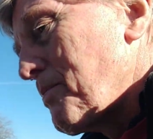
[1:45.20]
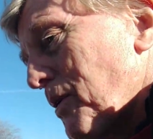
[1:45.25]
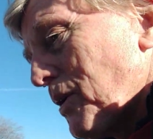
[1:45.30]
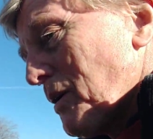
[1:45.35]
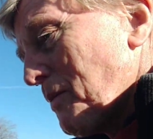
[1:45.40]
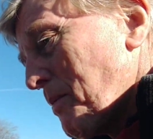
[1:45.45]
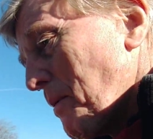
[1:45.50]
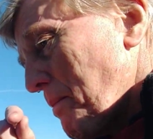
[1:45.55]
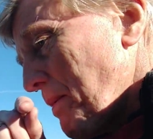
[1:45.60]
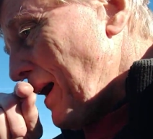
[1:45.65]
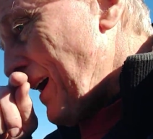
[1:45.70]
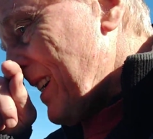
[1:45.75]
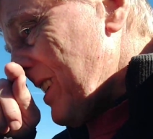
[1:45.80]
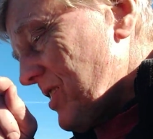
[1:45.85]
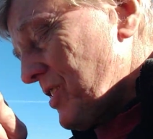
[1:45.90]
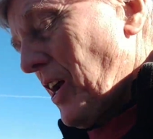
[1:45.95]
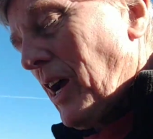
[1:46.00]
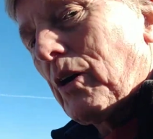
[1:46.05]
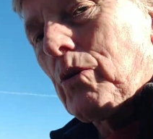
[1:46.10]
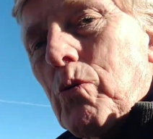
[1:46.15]
I put up about a
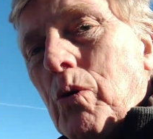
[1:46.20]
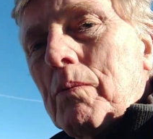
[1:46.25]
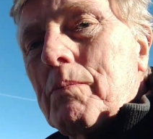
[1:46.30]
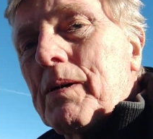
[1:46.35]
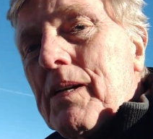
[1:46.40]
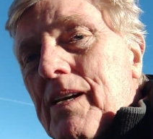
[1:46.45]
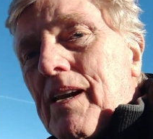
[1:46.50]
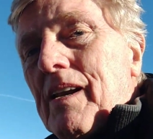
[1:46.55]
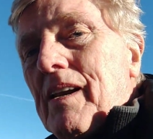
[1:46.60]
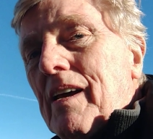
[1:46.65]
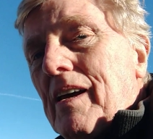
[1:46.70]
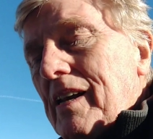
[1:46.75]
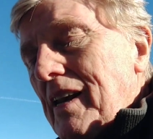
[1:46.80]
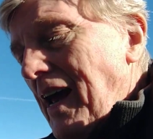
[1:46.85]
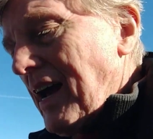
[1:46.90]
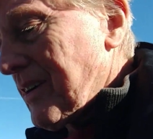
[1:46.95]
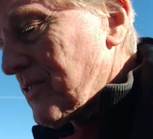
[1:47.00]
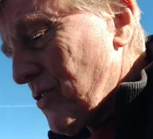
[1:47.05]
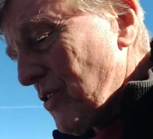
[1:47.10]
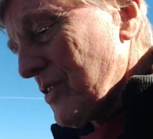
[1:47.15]
Czech woman, an
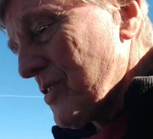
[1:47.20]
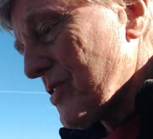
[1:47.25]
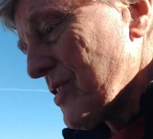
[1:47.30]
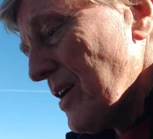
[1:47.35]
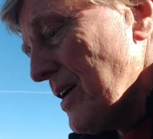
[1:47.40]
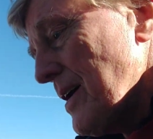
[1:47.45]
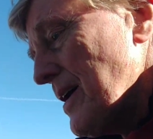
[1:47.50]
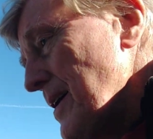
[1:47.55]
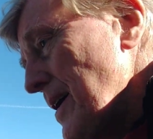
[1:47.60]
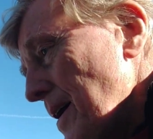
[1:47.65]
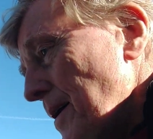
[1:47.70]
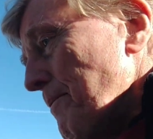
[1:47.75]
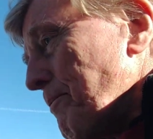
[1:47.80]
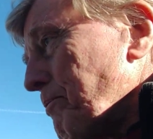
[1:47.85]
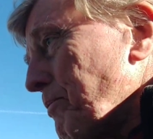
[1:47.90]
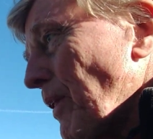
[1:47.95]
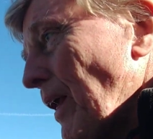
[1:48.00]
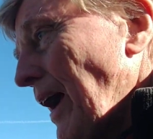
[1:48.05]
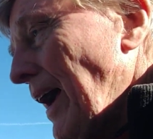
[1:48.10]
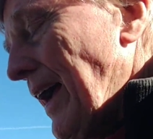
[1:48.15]
actress,
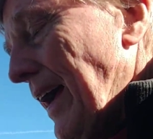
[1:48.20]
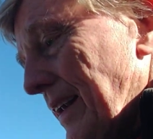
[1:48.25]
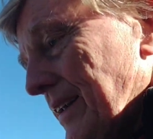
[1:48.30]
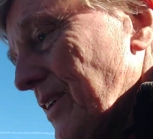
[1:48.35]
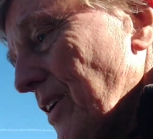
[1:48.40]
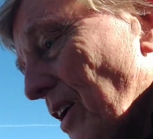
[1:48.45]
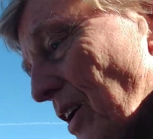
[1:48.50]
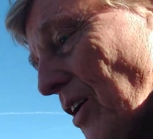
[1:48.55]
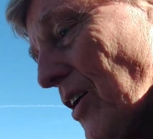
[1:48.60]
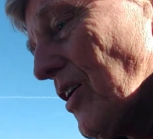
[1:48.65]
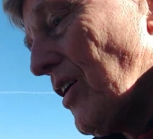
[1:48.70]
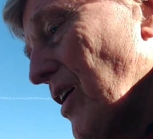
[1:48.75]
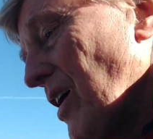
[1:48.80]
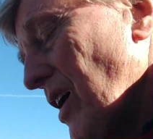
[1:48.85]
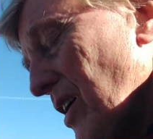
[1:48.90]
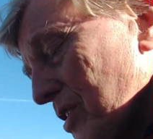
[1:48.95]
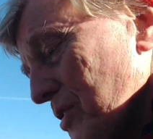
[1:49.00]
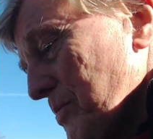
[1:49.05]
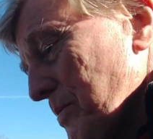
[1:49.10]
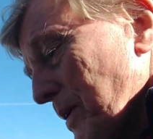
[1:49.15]
and uh, her
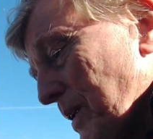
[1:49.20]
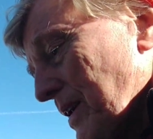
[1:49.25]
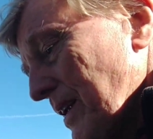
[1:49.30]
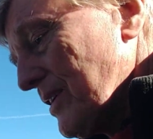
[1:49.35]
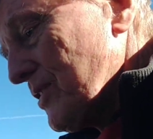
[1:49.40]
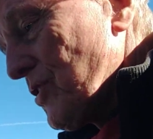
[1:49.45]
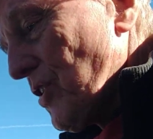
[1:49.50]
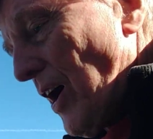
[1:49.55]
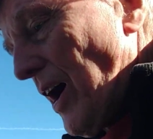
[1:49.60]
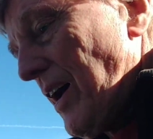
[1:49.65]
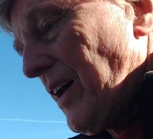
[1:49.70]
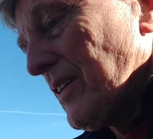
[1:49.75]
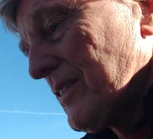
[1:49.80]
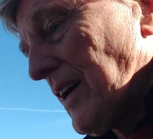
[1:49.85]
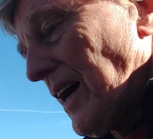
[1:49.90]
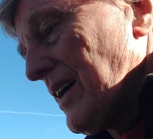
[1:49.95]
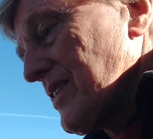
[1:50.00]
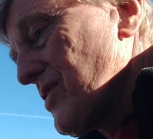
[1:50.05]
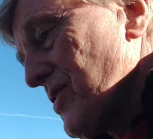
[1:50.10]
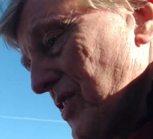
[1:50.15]
husband and child
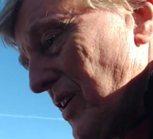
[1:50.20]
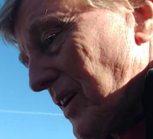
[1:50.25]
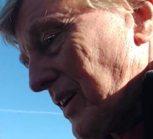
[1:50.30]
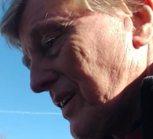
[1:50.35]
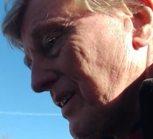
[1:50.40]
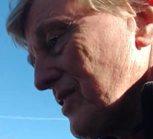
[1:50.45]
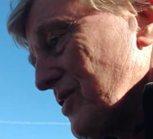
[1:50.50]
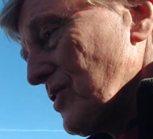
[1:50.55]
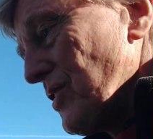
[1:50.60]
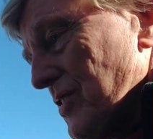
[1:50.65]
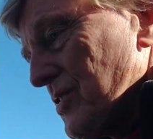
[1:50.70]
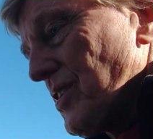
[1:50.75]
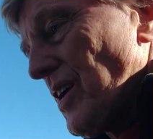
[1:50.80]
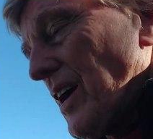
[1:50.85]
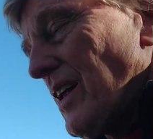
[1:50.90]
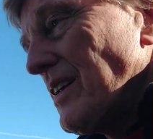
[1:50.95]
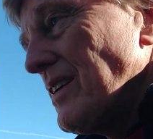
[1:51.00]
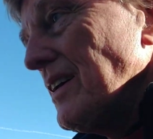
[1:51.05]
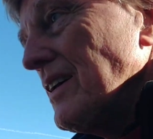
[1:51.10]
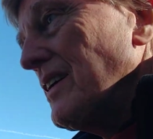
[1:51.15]
got sick, and she
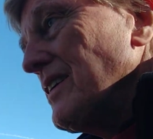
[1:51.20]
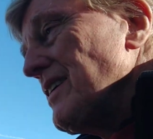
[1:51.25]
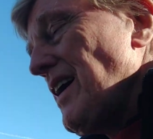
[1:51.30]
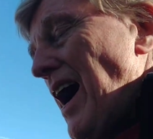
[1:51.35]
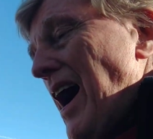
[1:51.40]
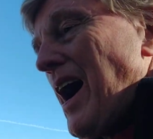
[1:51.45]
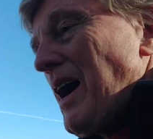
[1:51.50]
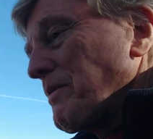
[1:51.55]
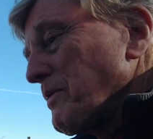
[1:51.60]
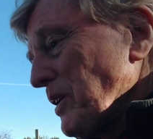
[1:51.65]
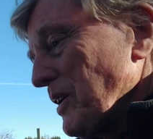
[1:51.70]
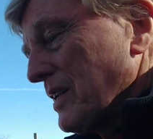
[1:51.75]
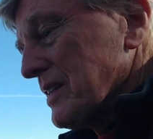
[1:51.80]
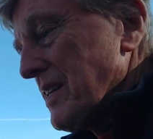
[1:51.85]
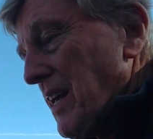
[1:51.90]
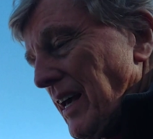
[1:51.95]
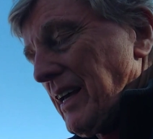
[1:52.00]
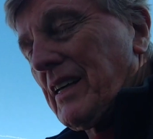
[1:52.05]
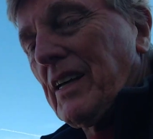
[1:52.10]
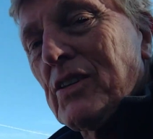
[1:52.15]
said, ah, I'm going to
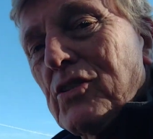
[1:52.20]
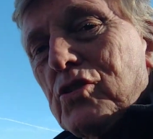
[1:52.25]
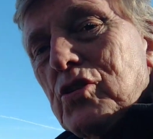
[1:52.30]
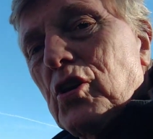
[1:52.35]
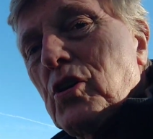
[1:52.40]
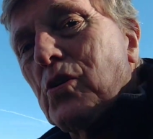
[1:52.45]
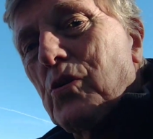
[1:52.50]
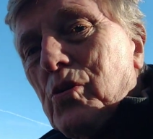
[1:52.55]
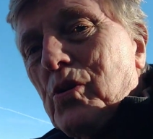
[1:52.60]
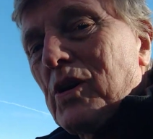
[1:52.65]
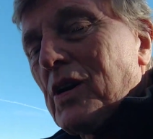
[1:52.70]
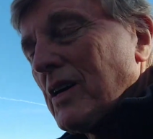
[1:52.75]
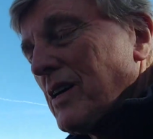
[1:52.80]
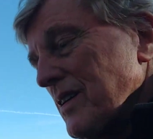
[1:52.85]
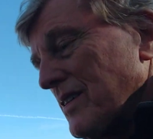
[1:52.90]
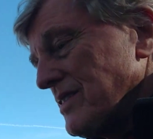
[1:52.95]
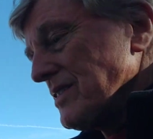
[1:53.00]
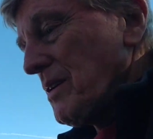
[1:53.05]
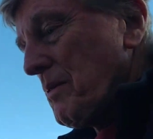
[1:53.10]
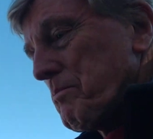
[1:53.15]
take it too.
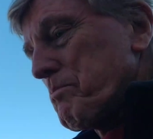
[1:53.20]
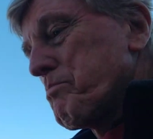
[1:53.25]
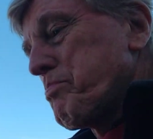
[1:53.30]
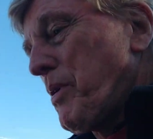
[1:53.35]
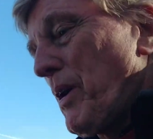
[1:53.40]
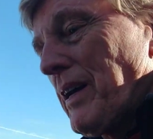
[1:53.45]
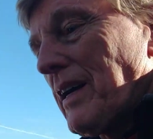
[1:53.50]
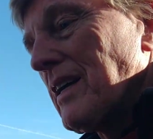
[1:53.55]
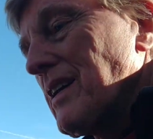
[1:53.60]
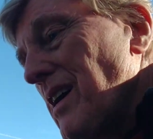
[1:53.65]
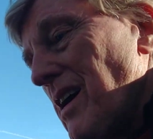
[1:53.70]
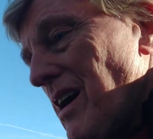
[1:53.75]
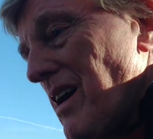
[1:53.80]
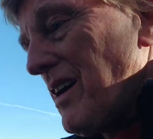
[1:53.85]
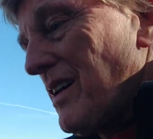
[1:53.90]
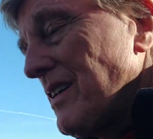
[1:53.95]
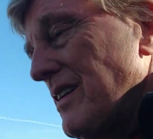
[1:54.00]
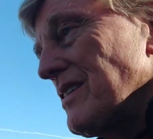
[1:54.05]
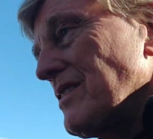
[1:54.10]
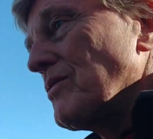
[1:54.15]
Bring it
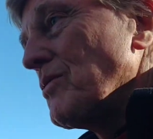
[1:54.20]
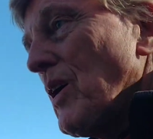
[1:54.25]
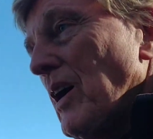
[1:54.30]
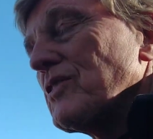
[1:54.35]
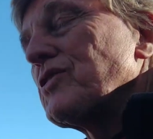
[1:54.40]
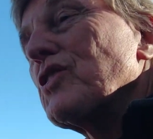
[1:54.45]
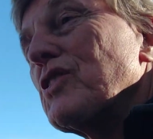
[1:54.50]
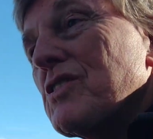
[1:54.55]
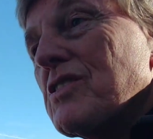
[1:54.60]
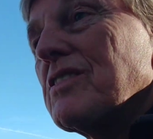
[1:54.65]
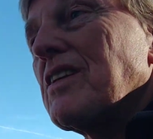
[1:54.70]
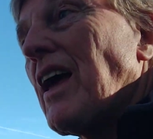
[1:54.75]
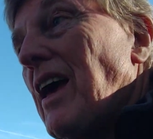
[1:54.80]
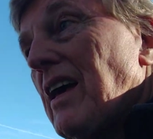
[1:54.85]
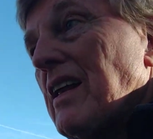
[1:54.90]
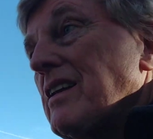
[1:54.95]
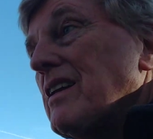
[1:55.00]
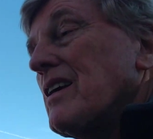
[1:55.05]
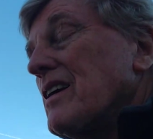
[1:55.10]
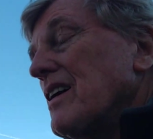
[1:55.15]
on. Well, she's
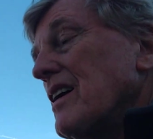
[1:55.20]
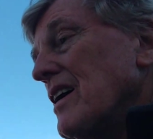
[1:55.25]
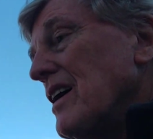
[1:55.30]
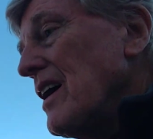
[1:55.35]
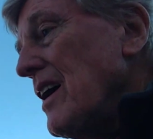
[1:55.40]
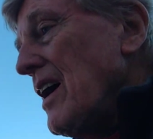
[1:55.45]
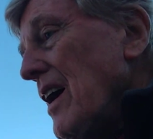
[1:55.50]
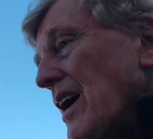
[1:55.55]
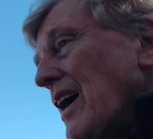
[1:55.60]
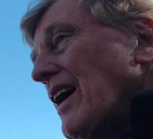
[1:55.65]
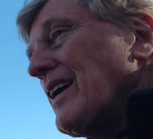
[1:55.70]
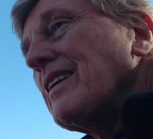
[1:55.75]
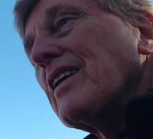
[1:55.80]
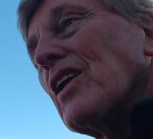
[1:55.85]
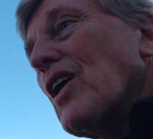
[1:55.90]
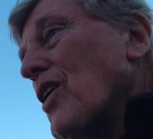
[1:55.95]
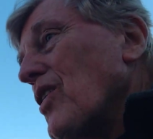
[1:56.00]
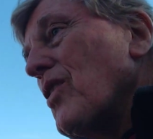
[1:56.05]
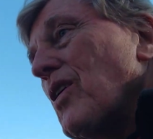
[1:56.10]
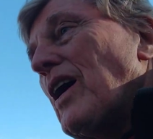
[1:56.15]
dead. And you
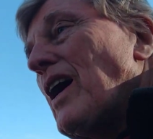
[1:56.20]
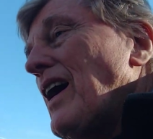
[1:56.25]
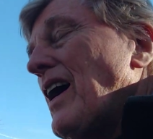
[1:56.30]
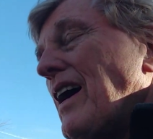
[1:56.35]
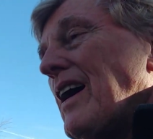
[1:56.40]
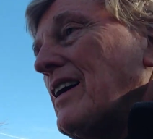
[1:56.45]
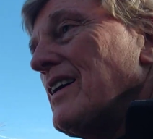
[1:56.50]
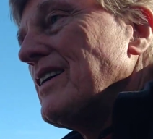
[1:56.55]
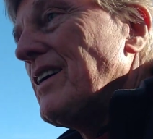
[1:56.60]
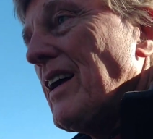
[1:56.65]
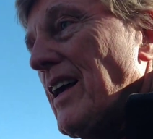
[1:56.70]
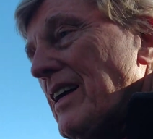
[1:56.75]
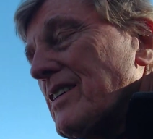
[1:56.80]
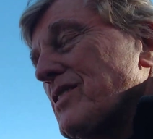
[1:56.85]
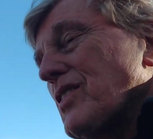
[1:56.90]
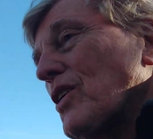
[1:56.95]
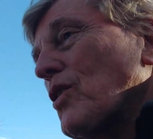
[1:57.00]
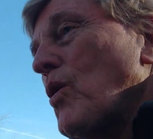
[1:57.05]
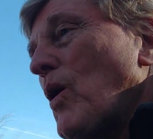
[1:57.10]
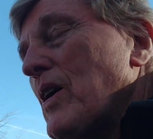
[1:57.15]
know, uh,
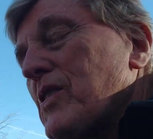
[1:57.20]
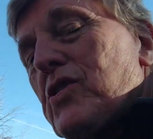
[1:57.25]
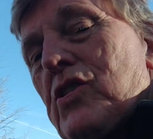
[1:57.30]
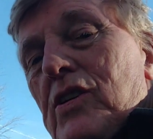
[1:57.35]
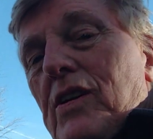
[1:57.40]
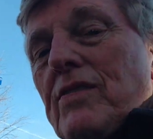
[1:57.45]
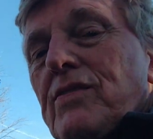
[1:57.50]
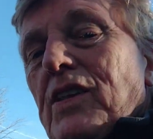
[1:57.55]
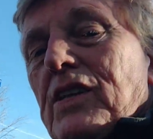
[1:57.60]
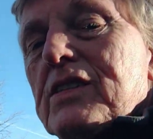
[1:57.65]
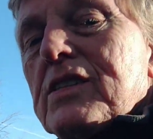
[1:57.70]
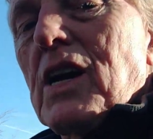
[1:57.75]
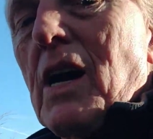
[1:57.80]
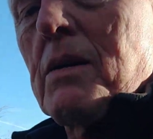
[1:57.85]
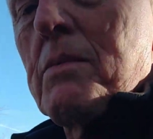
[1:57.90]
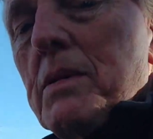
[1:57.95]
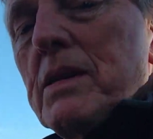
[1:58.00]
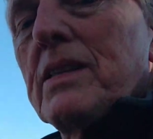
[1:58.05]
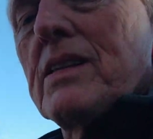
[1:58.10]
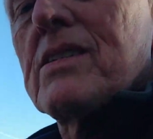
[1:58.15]
it's a question of the
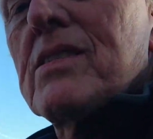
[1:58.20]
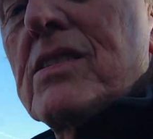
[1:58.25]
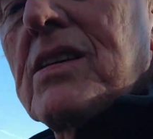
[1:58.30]
dumb and the